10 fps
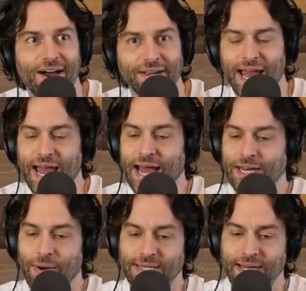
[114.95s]
yeah,
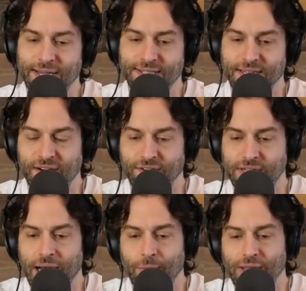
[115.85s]
no, he does this every
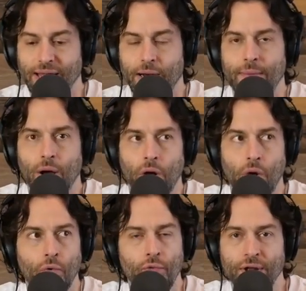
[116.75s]
time we let him out.
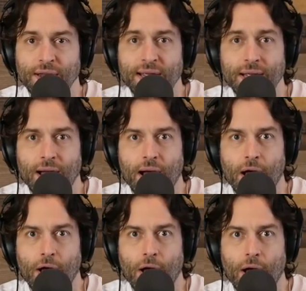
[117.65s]
Oh, really?
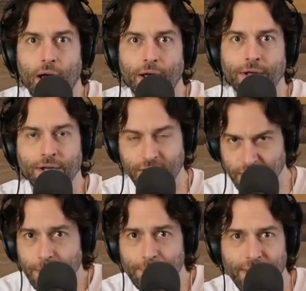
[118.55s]

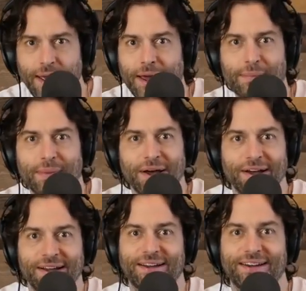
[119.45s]
keep him.
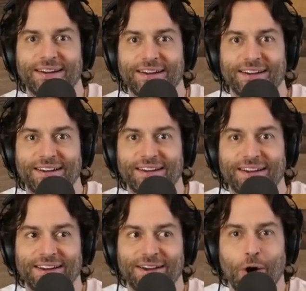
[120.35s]

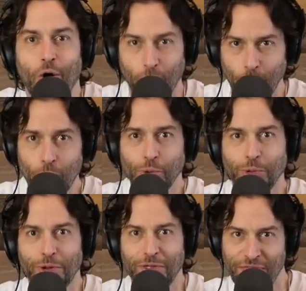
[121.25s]

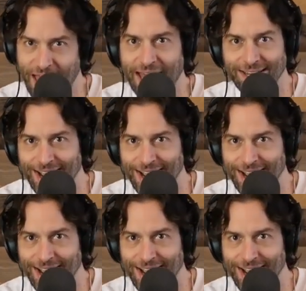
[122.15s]
Hold that